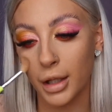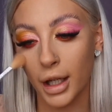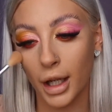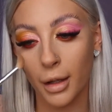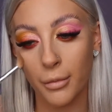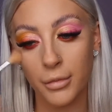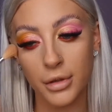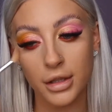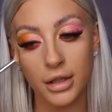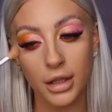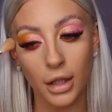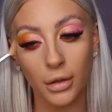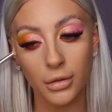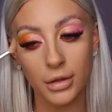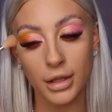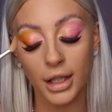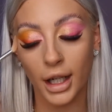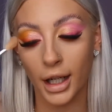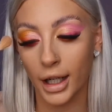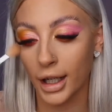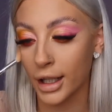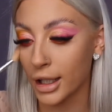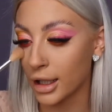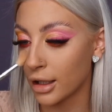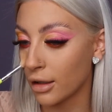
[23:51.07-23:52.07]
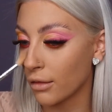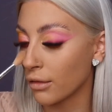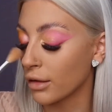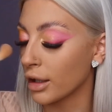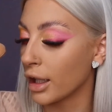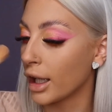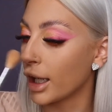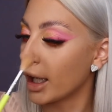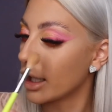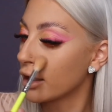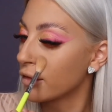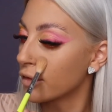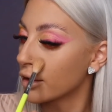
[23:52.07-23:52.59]
I'm so tired of
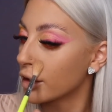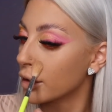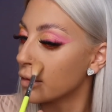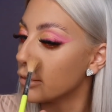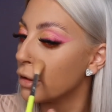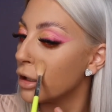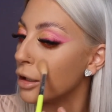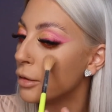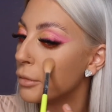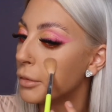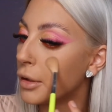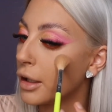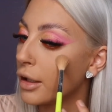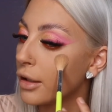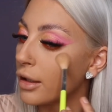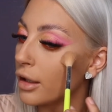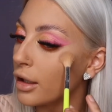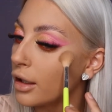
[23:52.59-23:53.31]
life at the moment.